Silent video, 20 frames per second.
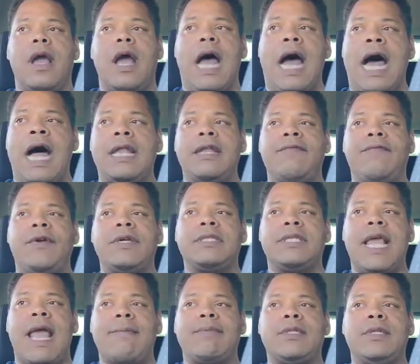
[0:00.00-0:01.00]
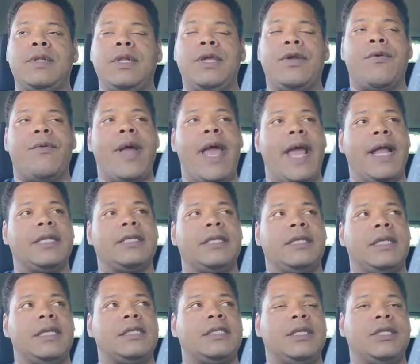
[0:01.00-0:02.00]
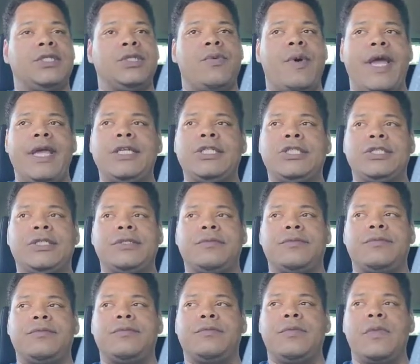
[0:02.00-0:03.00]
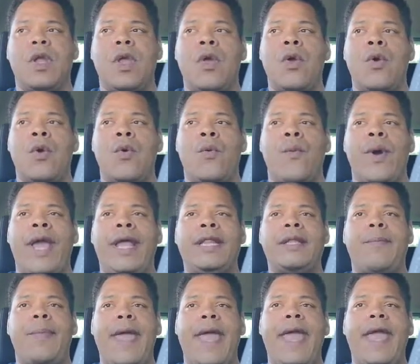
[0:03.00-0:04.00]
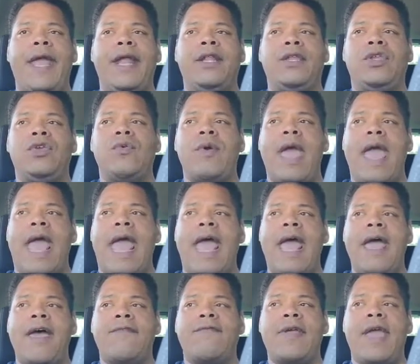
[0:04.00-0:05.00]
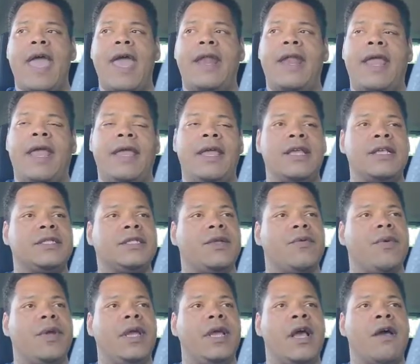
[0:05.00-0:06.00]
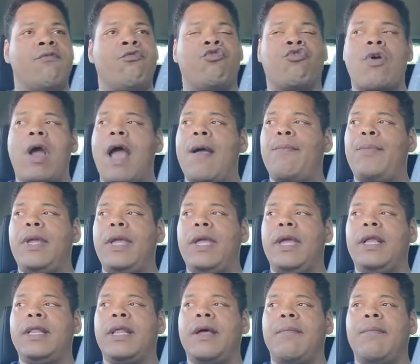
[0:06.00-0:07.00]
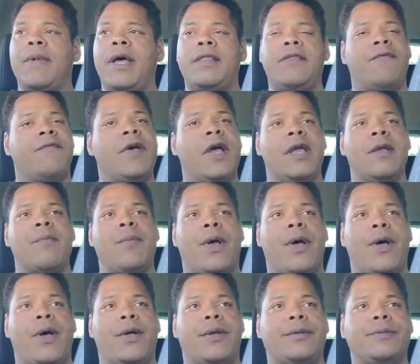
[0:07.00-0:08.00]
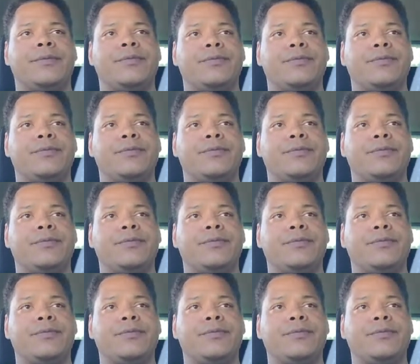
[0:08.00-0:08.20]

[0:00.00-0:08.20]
Oliver is absolutely correct in this situation. Wayne DePayne, you have had a history of dropping the motherfucking ball.